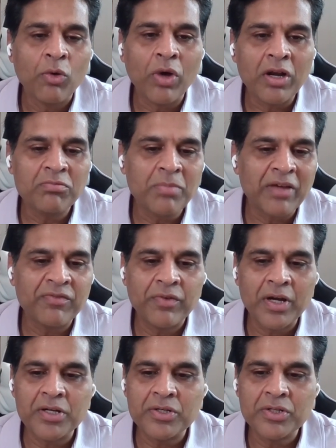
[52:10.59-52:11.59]
One of my
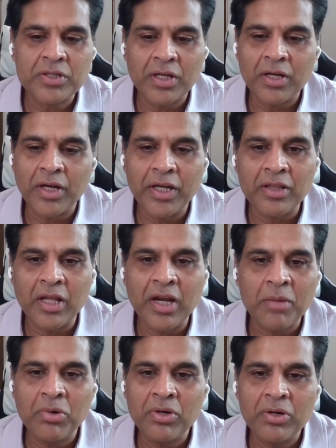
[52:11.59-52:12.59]
friends in the
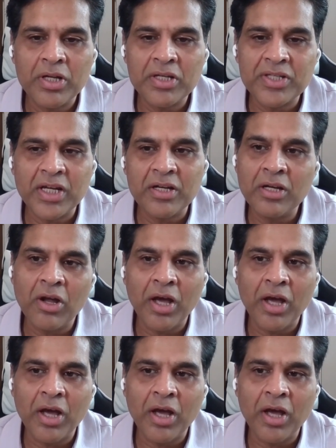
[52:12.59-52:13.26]
neighborhood, he said,